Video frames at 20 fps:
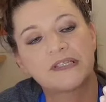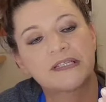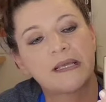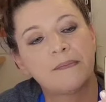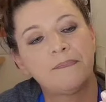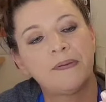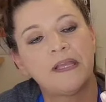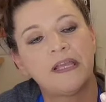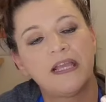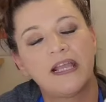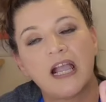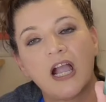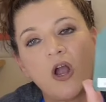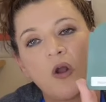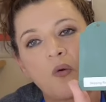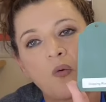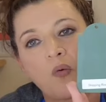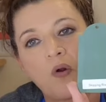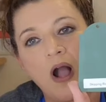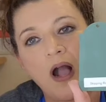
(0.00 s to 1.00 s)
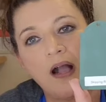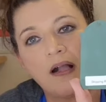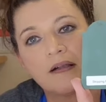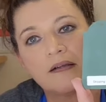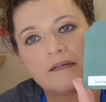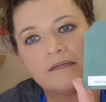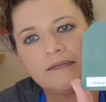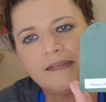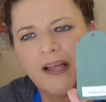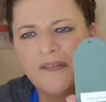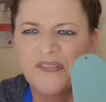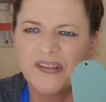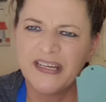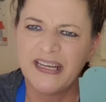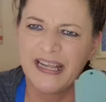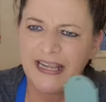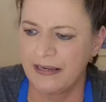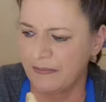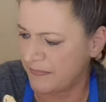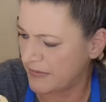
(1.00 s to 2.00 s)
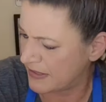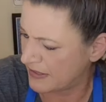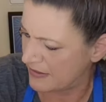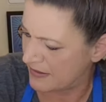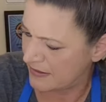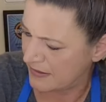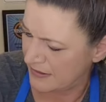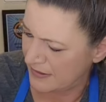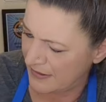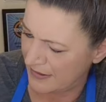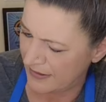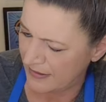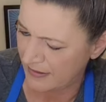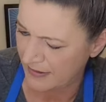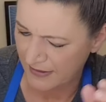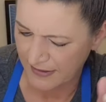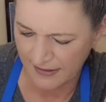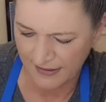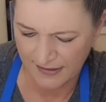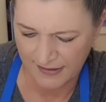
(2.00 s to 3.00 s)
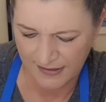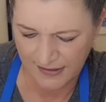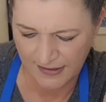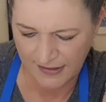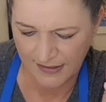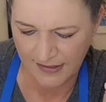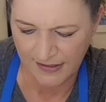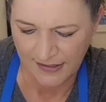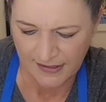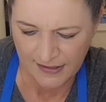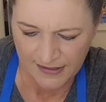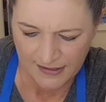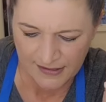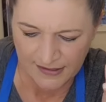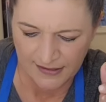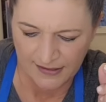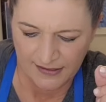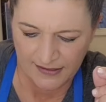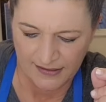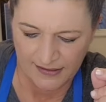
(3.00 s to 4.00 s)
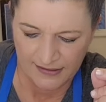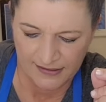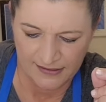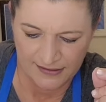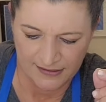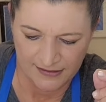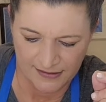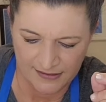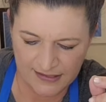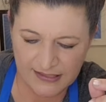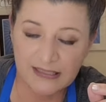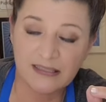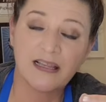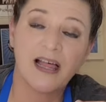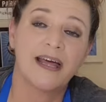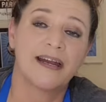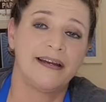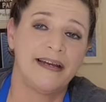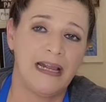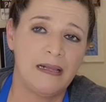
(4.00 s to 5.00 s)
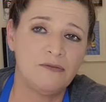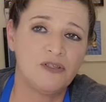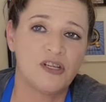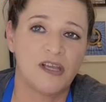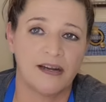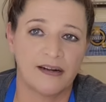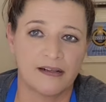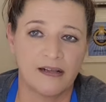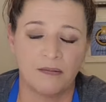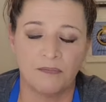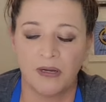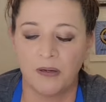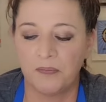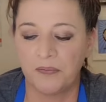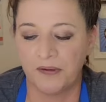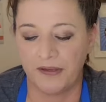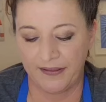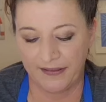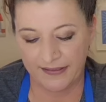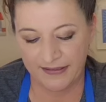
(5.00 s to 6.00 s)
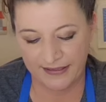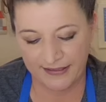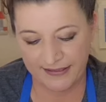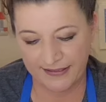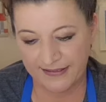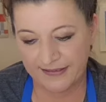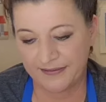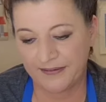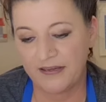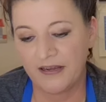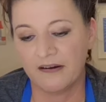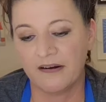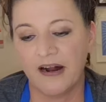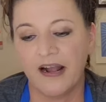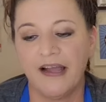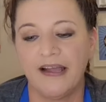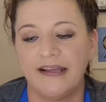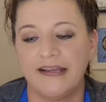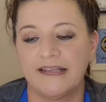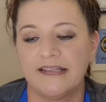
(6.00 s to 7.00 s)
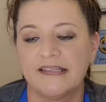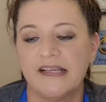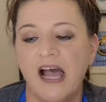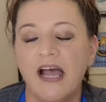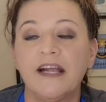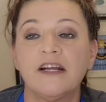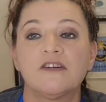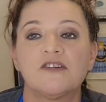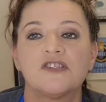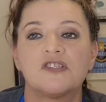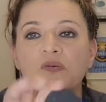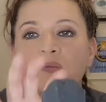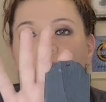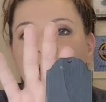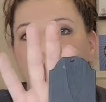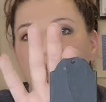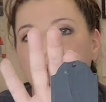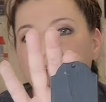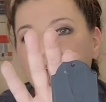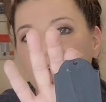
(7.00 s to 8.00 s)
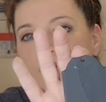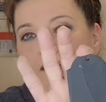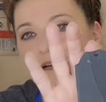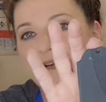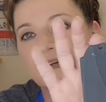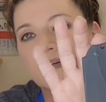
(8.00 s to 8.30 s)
Skipping Rock. A lot of names. This is a lot of names you got to come up with. All right, tire swing.